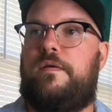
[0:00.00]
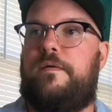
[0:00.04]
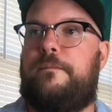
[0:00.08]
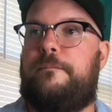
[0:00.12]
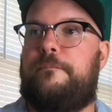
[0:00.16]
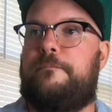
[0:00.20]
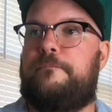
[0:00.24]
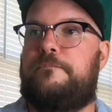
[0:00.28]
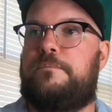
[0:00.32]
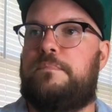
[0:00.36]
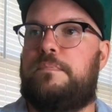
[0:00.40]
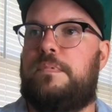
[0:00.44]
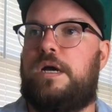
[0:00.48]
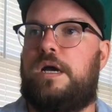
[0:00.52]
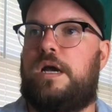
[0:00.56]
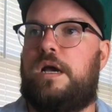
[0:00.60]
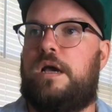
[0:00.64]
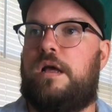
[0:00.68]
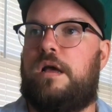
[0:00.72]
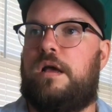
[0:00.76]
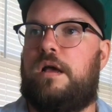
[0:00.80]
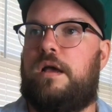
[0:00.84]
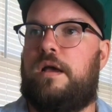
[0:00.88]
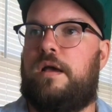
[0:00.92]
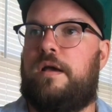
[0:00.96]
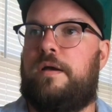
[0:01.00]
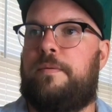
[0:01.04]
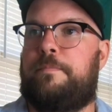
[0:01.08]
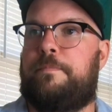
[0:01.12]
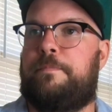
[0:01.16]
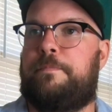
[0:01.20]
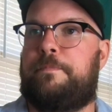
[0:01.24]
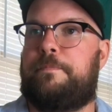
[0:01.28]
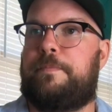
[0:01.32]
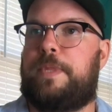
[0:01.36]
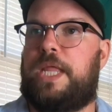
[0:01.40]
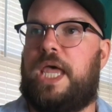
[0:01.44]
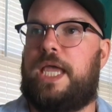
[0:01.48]
But
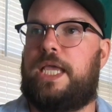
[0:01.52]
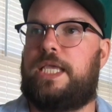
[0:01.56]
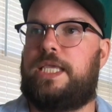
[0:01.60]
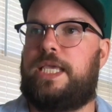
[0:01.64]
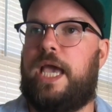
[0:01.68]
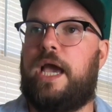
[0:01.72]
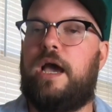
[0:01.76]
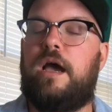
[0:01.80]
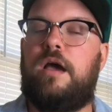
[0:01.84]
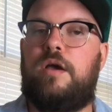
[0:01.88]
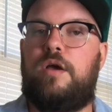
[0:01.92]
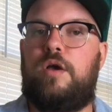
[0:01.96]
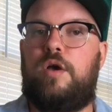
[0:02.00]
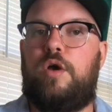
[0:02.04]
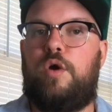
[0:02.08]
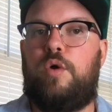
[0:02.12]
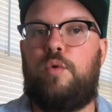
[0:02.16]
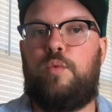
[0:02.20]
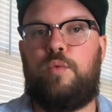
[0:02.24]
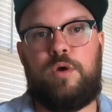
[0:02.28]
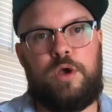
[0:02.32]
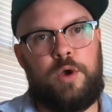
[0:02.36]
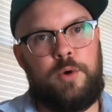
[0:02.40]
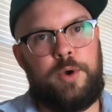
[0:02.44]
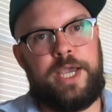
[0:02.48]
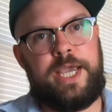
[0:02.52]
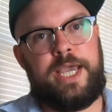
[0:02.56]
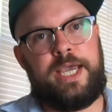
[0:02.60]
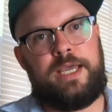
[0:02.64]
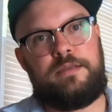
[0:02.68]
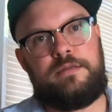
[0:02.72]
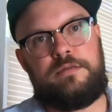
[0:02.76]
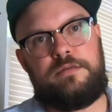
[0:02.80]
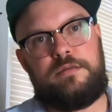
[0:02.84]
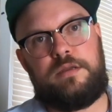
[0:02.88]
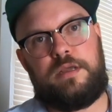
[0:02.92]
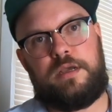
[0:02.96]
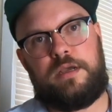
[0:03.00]
yeah, we'll go
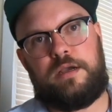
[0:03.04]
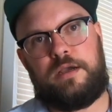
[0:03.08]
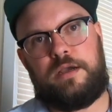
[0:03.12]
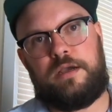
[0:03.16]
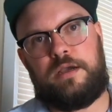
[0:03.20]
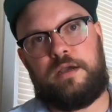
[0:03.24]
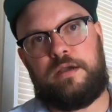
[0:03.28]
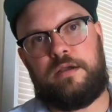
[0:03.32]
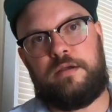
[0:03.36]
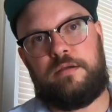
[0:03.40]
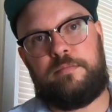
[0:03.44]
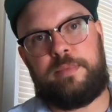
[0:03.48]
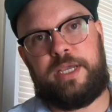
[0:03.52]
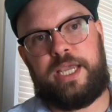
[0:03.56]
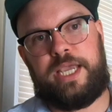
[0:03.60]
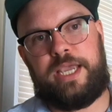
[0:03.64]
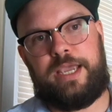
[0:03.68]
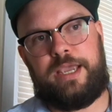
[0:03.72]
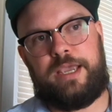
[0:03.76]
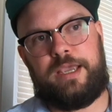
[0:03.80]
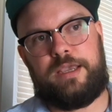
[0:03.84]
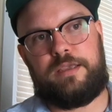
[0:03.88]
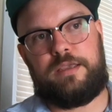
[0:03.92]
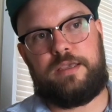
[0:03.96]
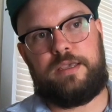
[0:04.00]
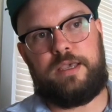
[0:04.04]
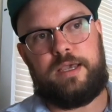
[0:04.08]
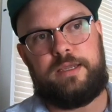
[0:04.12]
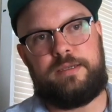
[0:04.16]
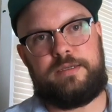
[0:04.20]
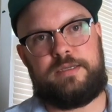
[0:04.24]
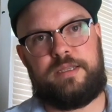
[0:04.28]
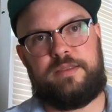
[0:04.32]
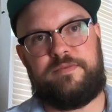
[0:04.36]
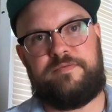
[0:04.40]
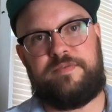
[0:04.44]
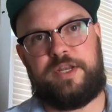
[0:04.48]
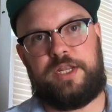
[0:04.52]
ahead and cut
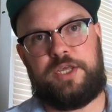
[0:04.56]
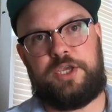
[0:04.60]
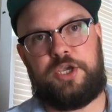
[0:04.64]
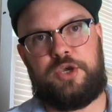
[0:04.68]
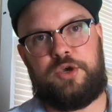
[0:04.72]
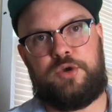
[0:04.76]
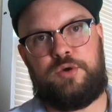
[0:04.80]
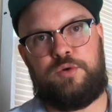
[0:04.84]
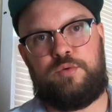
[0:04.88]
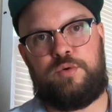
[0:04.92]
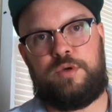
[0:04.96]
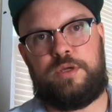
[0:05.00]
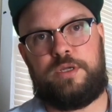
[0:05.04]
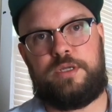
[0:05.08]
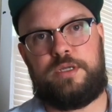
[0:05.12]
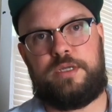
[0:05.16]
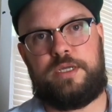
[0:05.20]
to the video,